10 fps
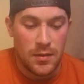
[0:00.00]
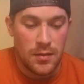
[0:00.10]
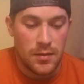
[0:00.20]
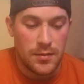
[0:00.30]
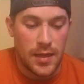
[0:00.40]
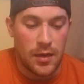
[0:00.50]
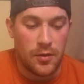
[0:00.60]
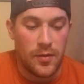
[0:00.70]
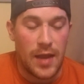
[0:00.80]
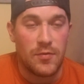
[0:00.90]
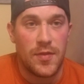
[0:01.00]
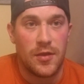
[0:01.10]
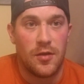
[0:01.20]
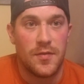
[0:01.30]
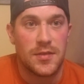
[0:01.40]
Now, everything
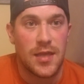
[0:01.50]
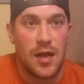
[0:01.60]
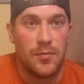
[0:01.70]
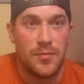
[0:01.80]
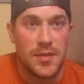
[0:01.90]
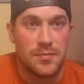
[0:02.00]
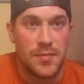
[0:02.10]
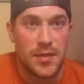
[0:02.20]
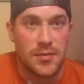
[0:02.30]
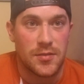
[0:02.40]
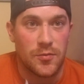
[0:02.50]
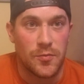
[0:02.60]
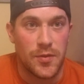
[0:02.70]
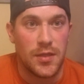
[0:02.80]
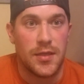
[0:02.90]
on this album is mixed
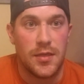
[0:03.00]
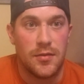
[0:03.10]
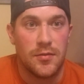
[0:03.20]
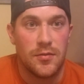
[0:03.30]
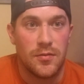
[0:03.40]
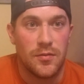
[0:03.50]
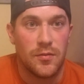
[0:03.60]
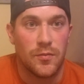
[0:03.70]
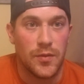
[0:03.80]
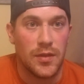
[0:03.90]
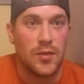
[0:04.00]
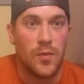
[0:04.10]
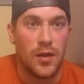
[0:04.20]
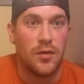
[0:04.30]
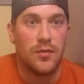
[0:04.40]
really, really
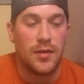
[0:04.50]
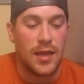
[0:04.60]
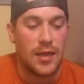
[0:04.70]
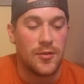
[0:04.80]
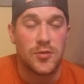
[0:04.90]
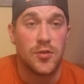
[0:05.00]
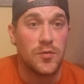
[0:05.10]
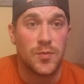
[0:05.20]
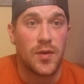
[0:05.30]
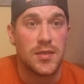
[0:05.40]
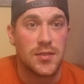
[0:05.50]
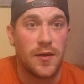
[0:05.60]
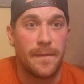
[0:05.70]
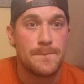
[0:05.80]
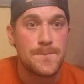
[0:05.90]
well, and there's no surprise
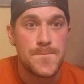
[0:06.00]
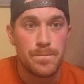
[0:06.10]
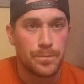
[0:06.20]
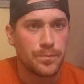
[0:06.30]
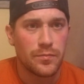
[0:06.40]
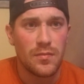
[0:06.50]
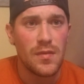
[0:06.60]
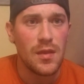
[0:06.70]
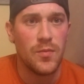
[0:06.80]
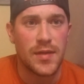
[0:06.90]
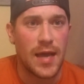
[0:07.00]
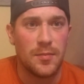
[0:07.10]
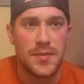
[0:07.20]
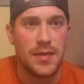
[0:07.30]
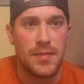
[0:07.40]
there with
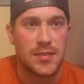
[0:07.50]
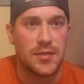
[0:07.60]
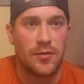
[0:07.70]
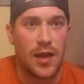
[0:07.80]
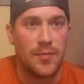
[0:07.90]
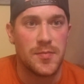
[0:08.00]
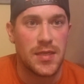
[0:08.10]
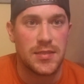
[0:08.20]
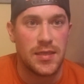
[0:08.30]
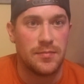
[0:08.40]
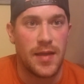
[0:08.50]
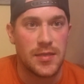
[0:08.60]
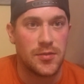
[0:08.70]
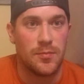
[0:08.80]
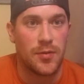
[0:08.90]
Adam D mixing their albums as he
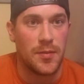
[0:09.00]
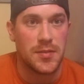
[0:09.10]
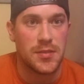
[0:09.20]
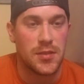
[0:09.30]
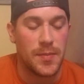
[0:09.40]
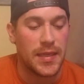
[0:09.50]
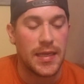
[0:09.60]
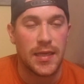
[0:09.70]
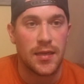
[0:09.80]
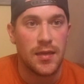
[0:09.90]
has done probably since the beginning.